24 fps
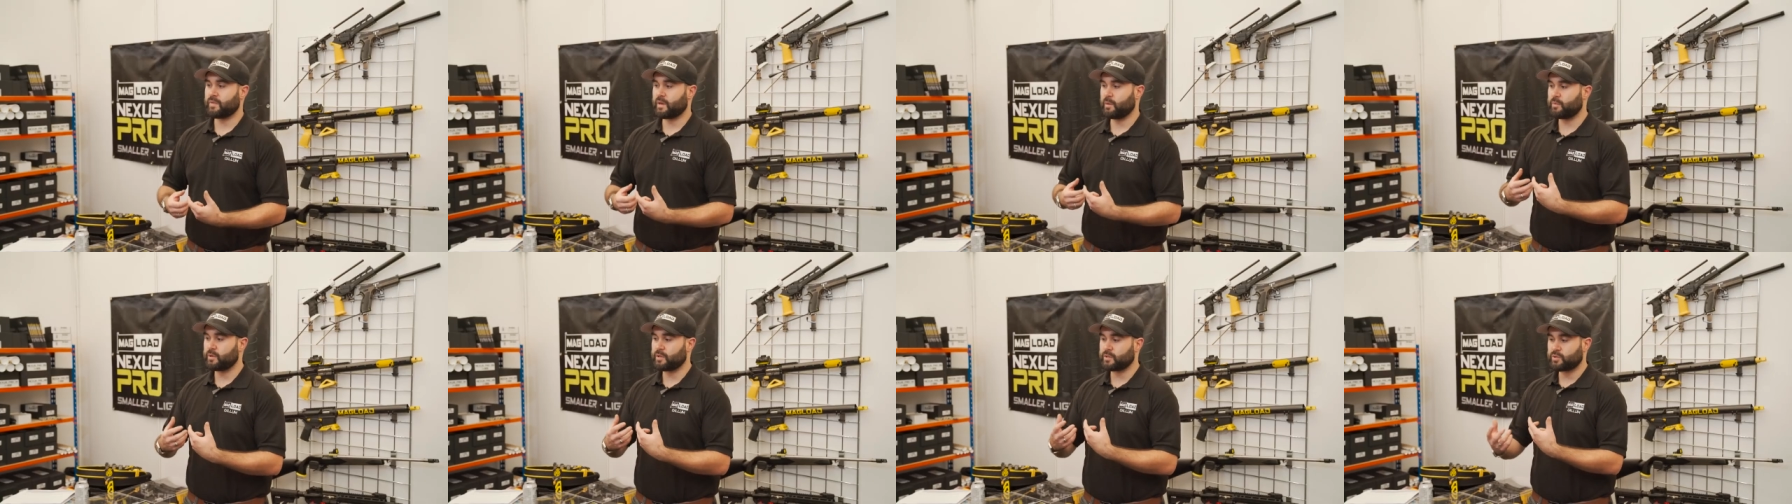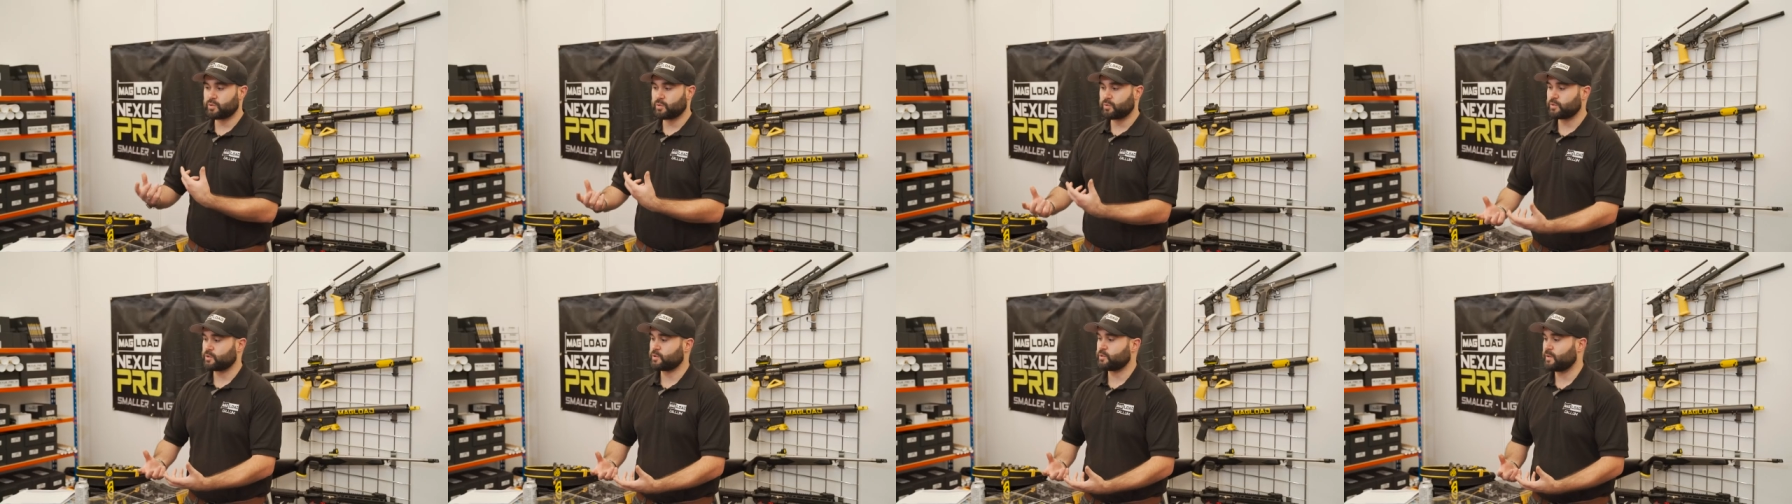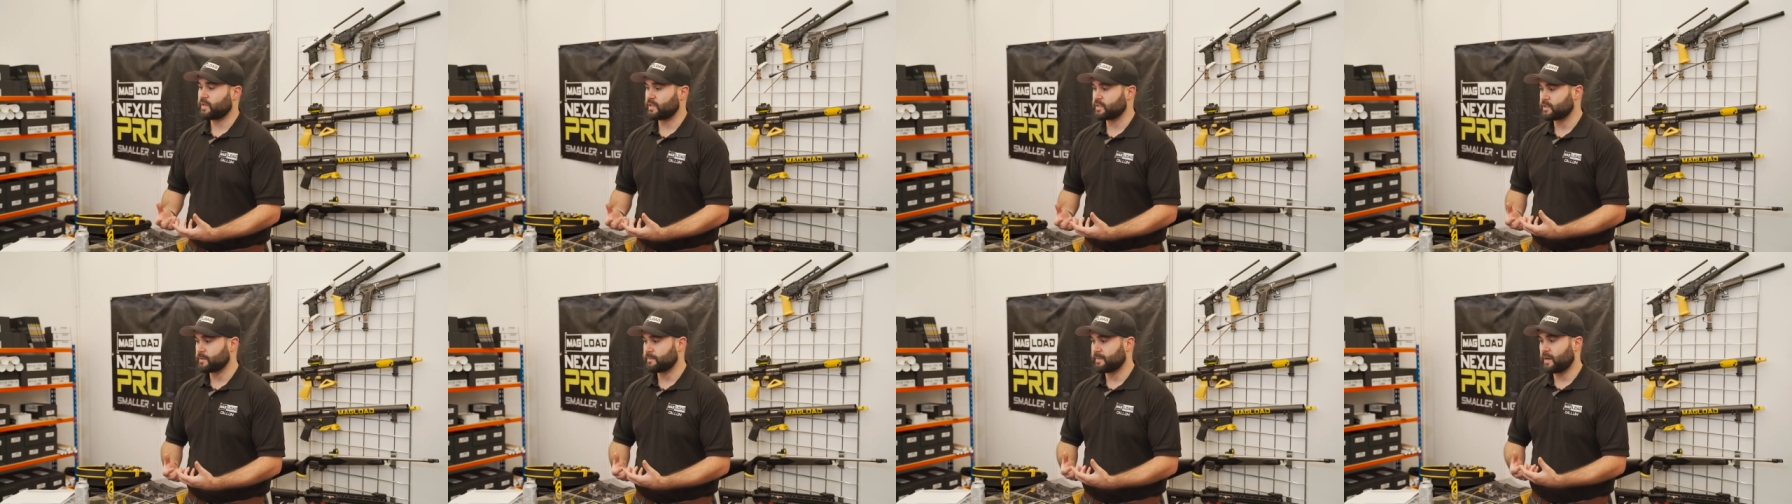They want to talk to
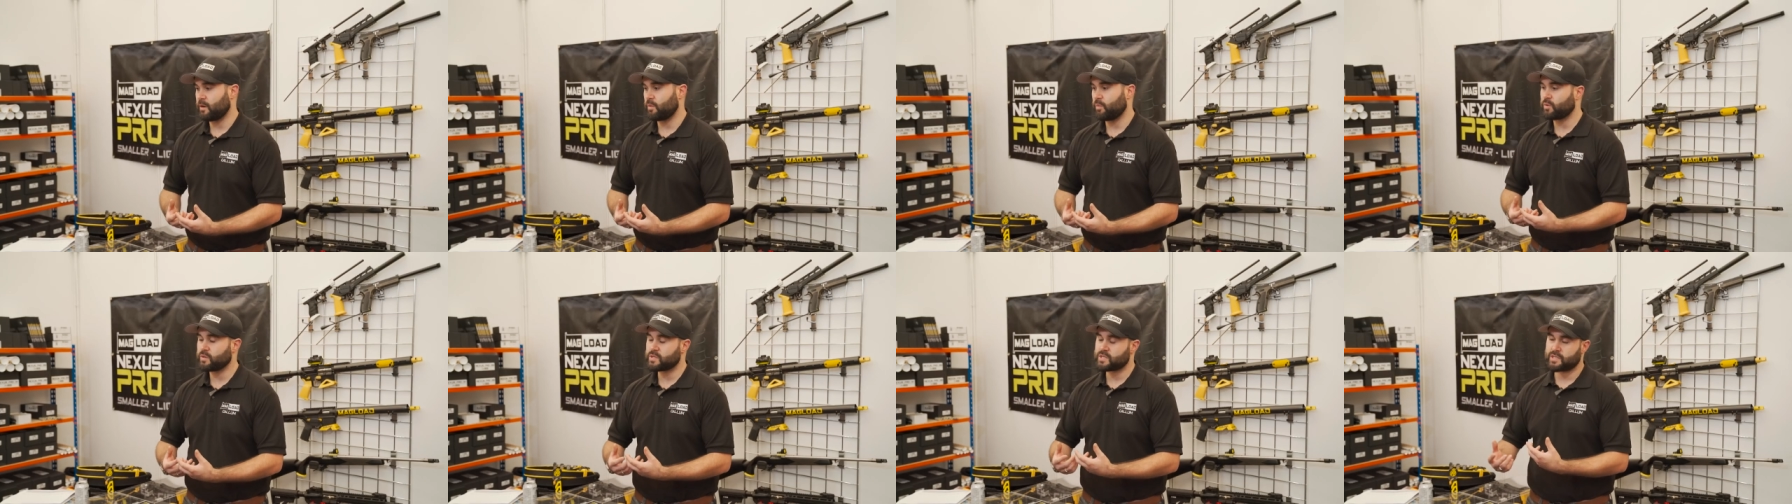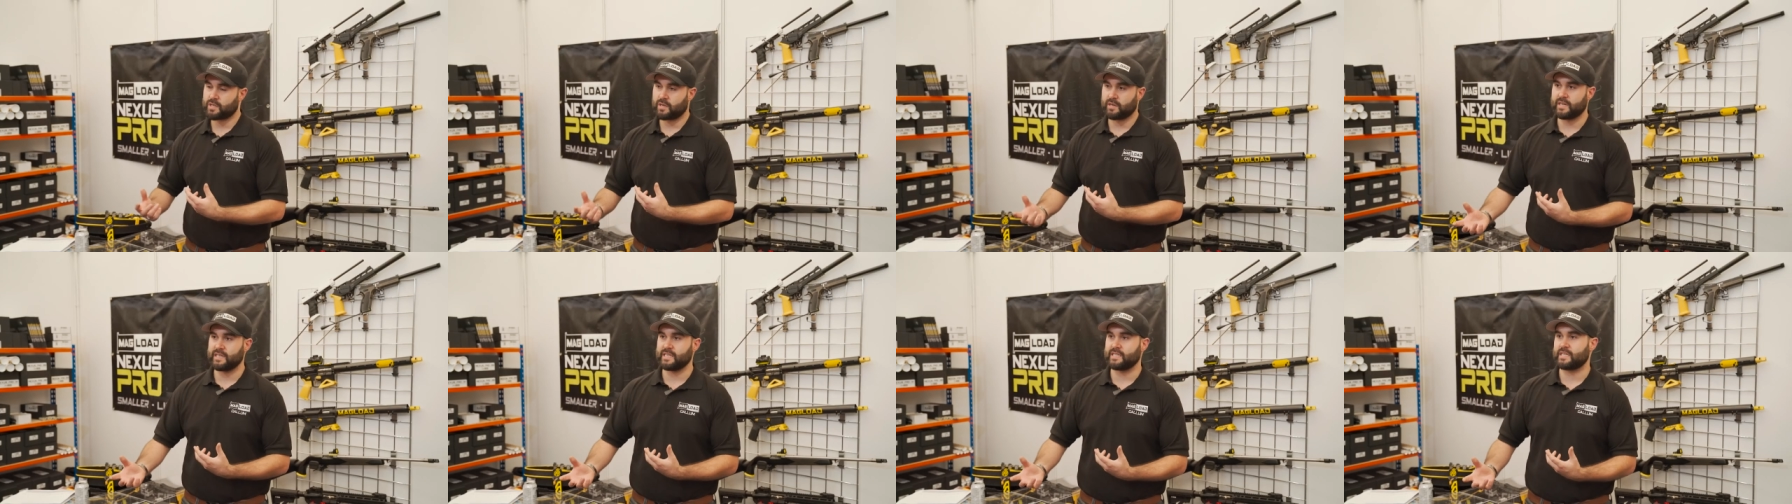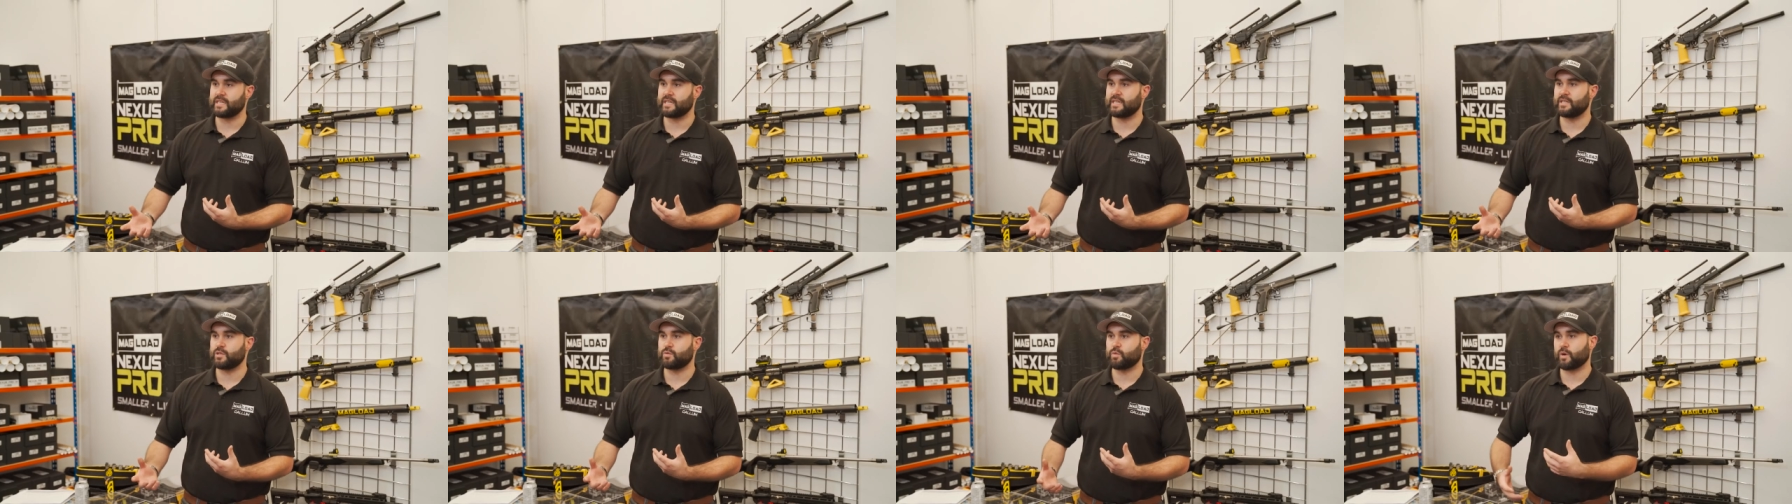us about what
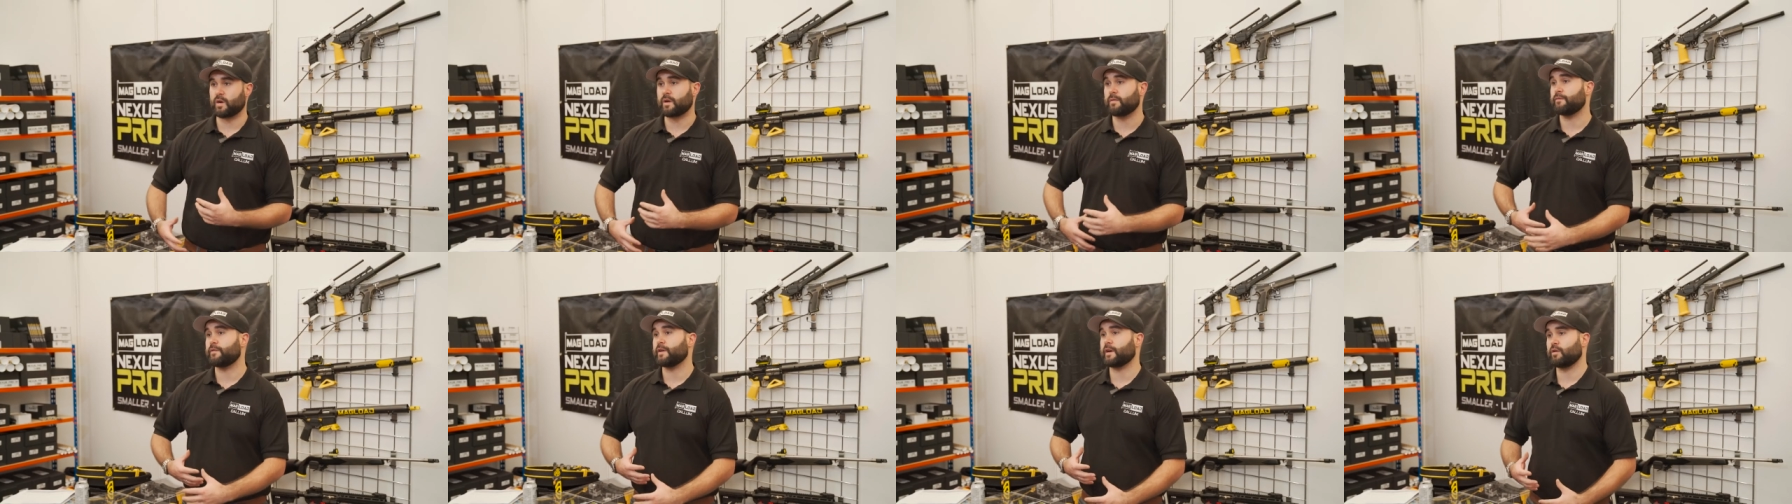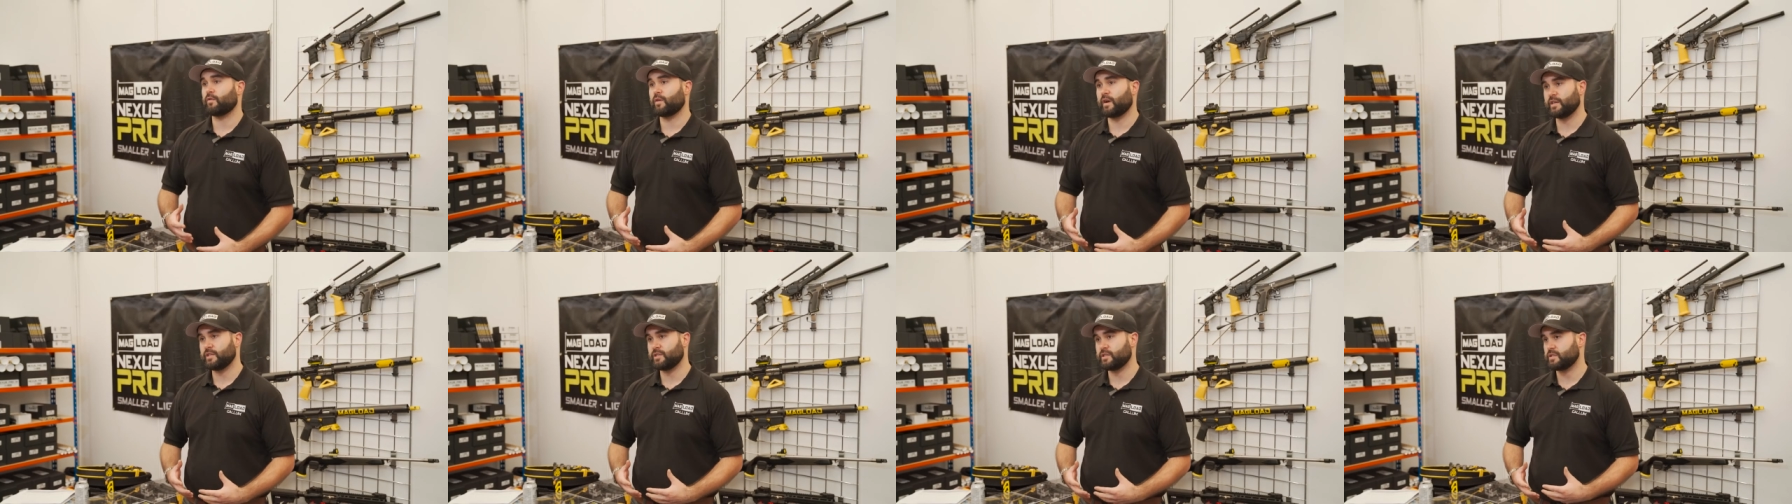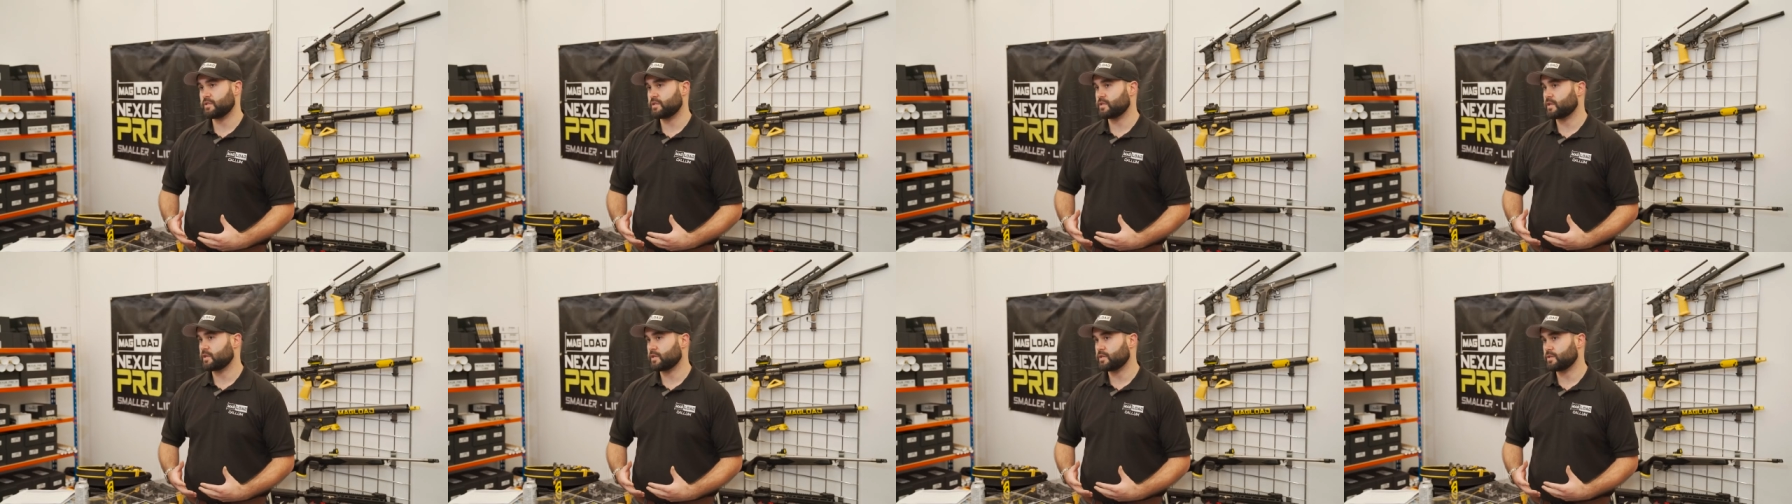sizes, what
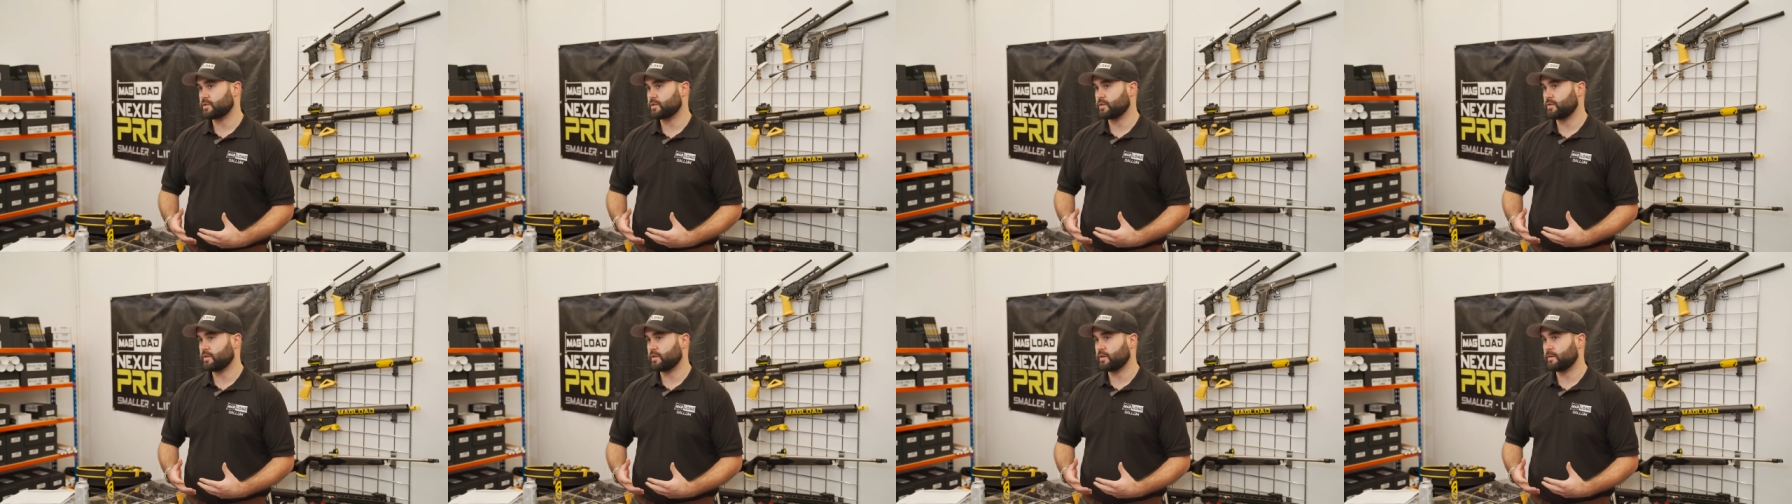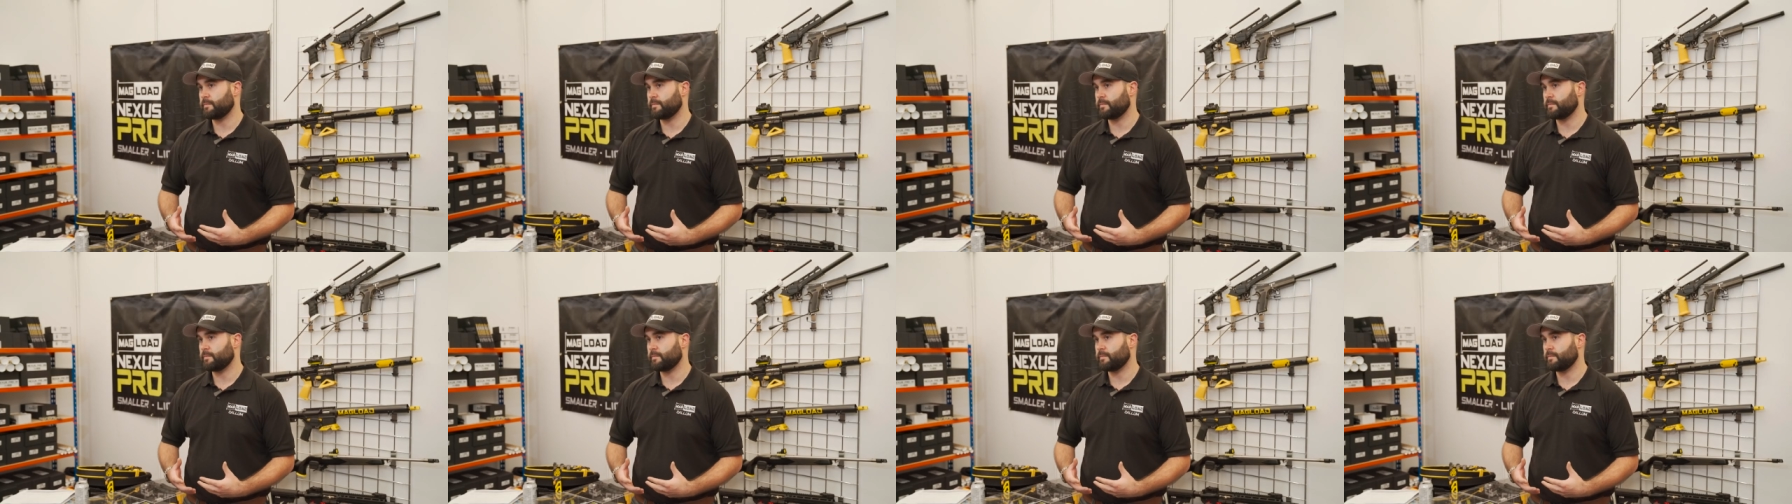configurations are going to suit